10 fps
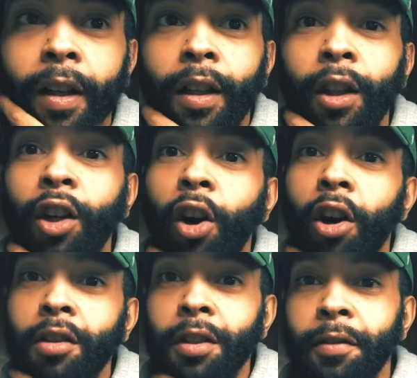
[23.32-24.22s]
the
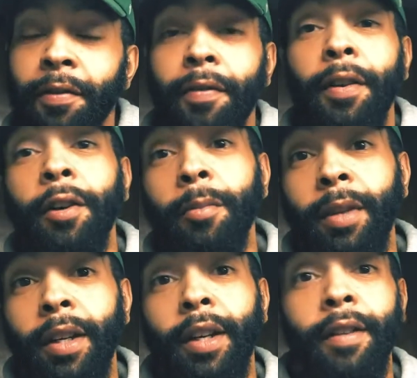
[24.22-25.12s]
cost of
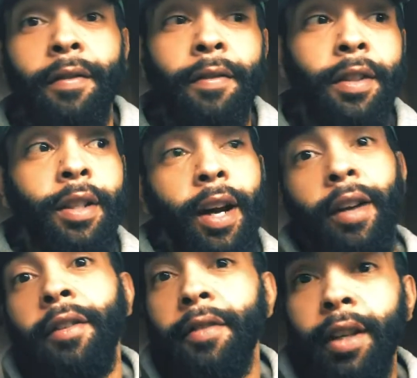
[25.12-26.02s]
filming and
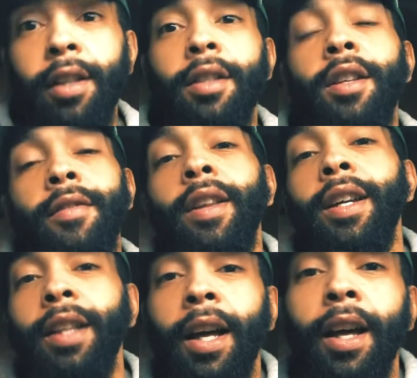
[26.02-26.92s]
photography and stuff
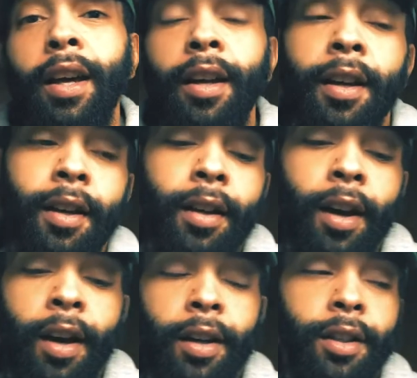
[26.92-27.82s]
like that.
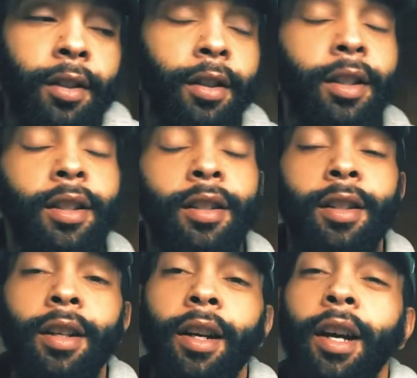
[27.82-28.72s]
All right, so look,
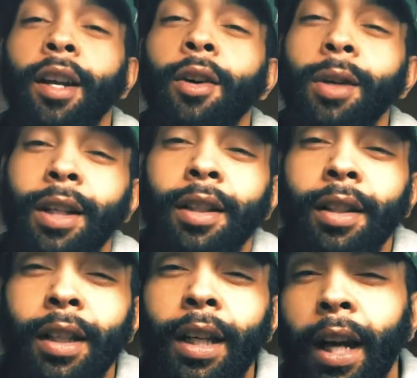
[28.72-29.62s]
I got a quick
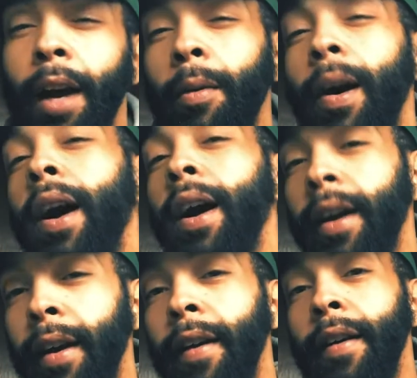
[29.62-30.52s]
DIY
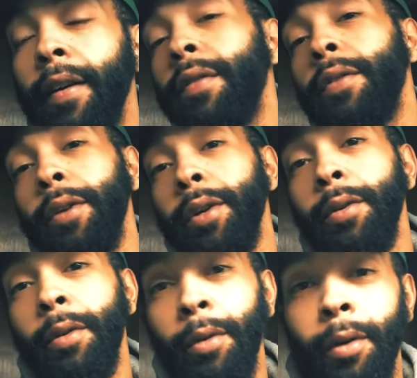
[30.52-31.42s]
for you
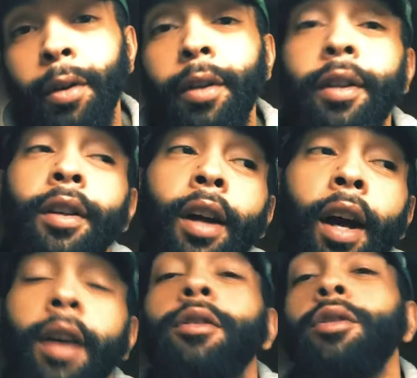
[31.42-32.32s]
on
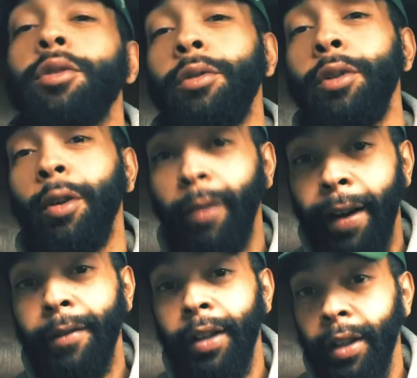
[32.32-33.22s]
how to do your rap
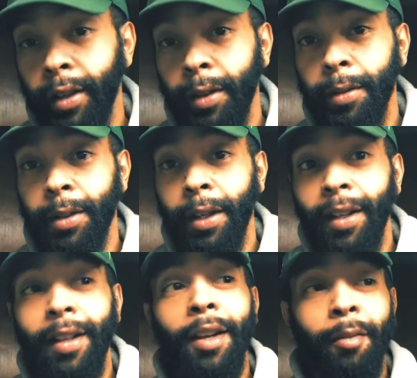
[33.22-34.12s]
videos
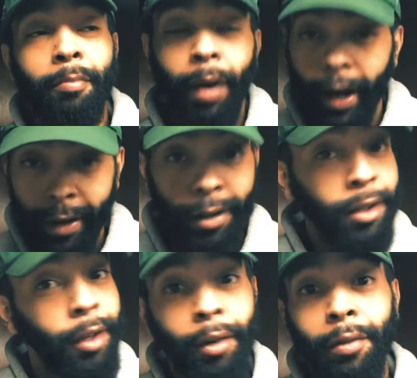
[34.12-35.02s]
by
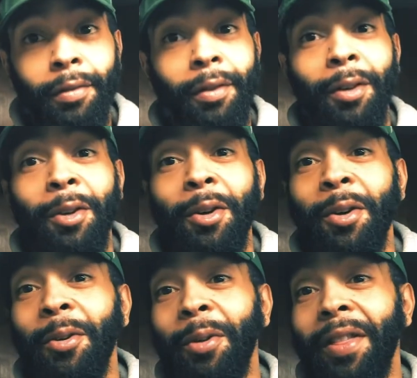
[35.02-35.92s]
yourself
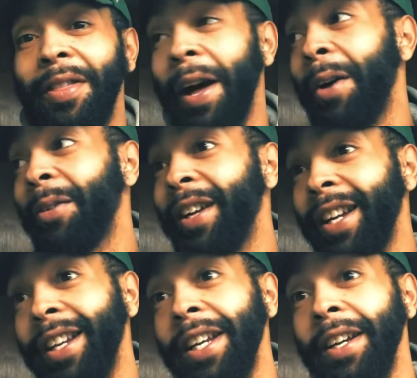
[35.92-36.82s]
without
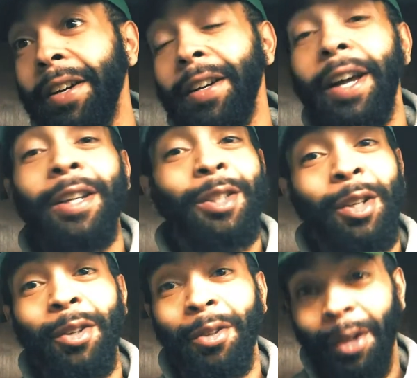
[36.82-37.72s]
any
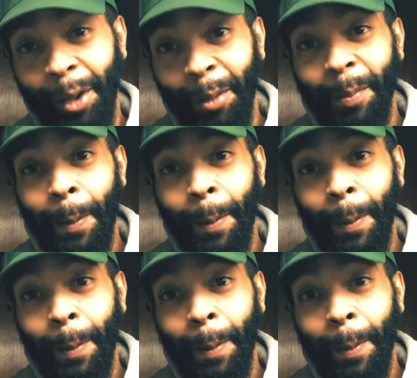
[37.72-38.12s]
external help.